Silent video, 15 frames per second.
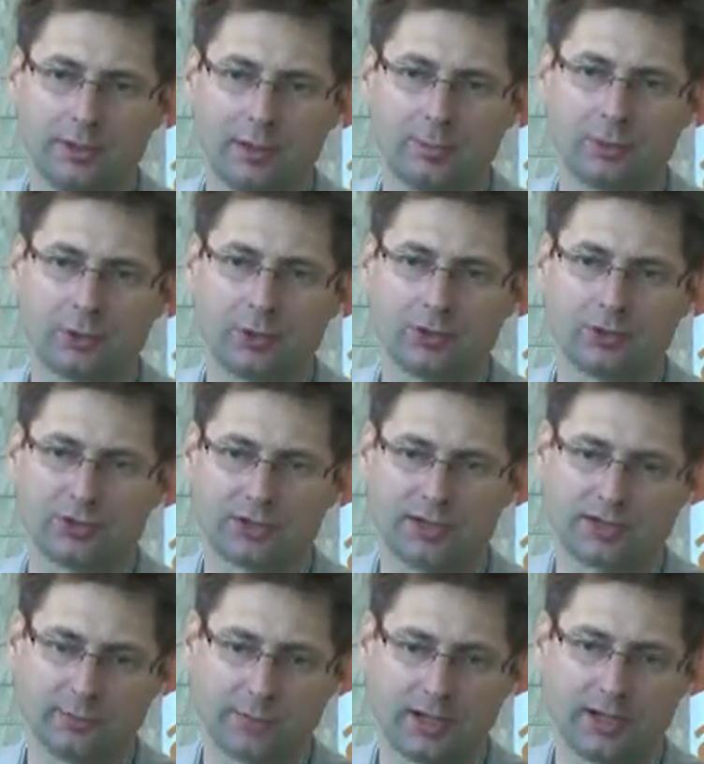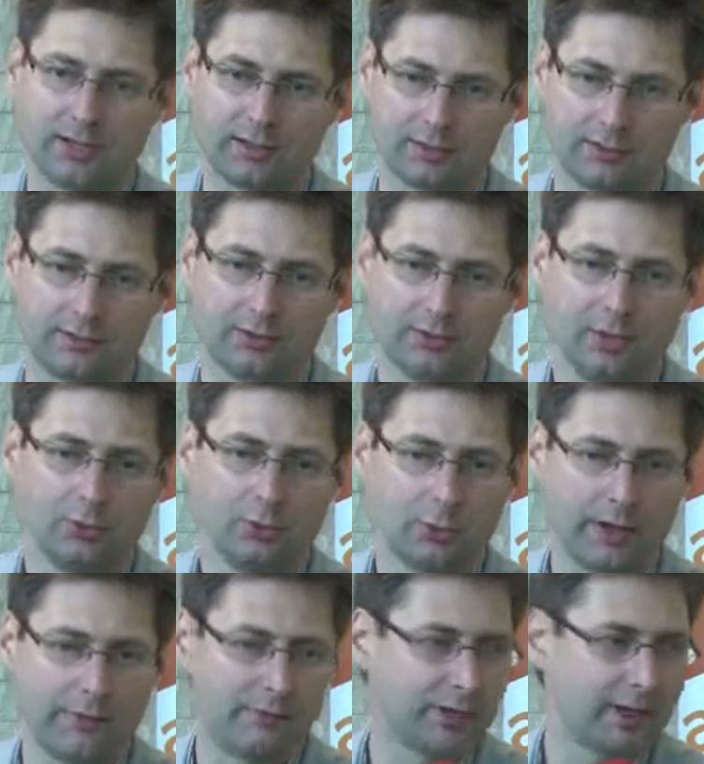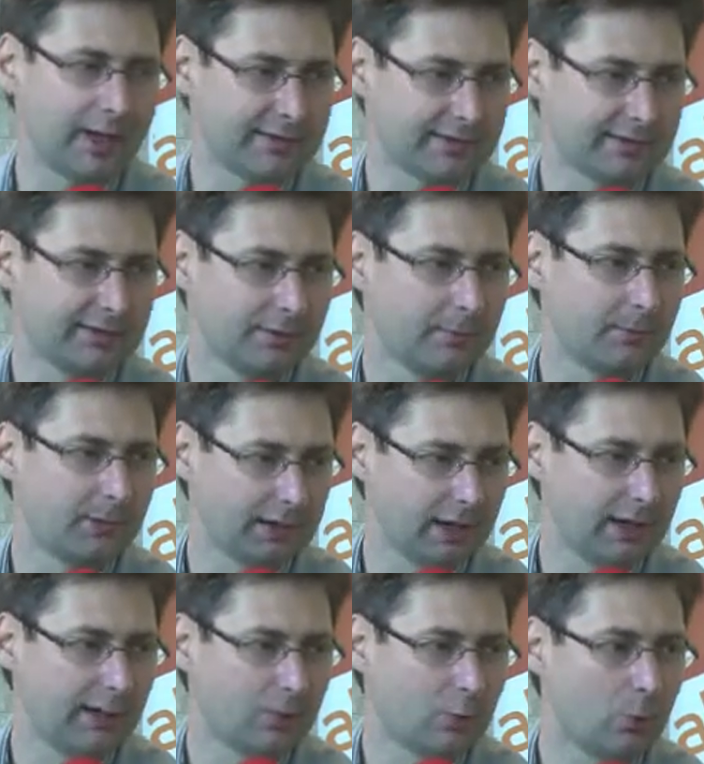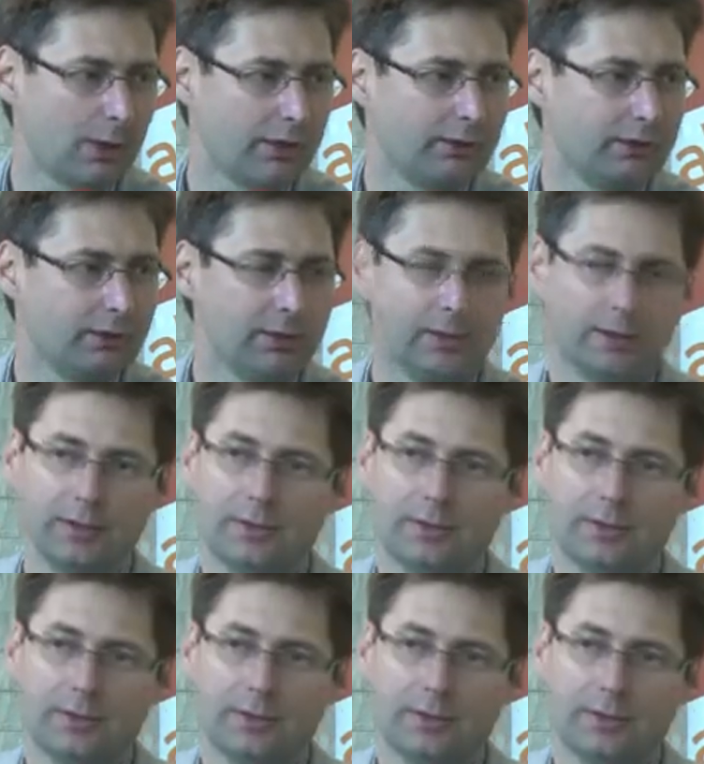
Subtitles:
approach is better to have less but higher quality,